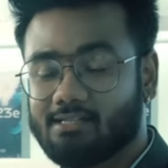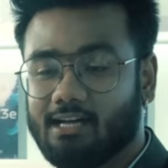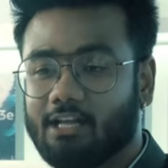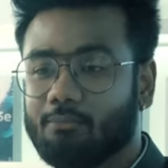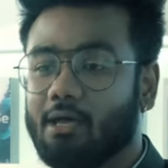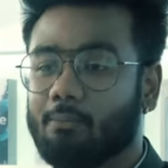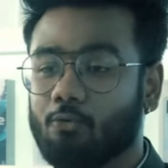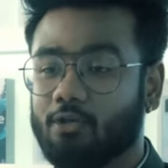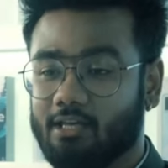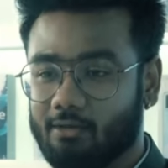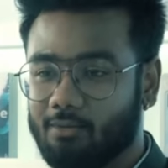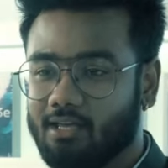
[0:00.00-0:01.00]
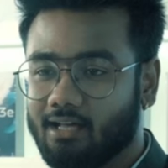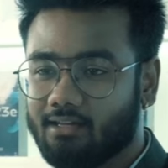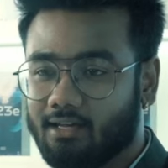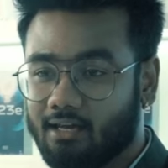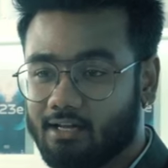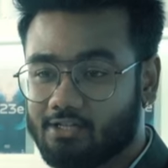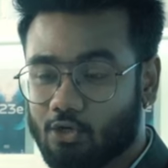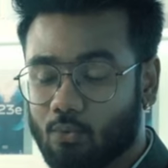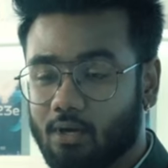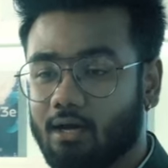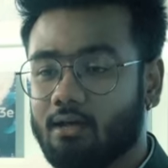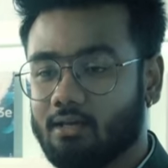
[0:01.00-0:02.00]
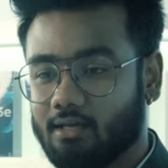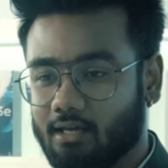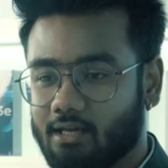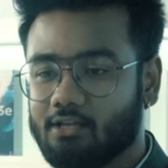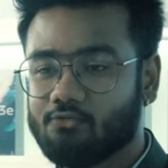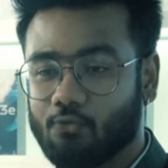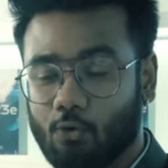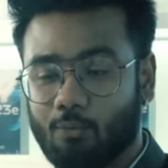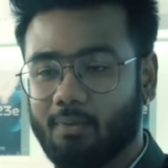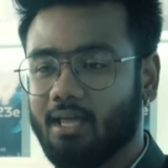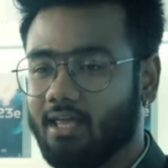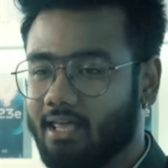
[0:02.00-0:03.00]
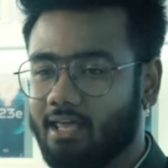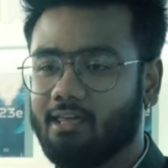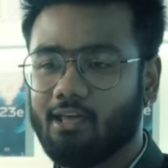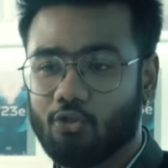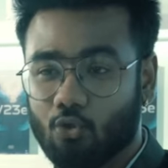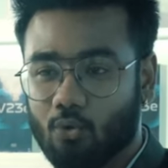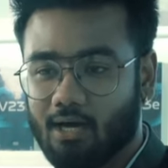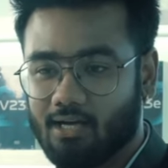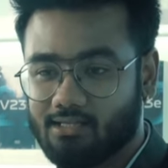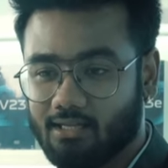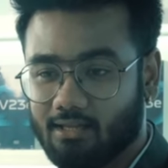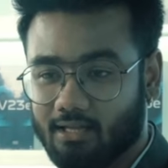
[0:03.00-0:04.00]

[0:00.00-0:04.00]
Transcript: If you think that this price is not justified for this product, I would like to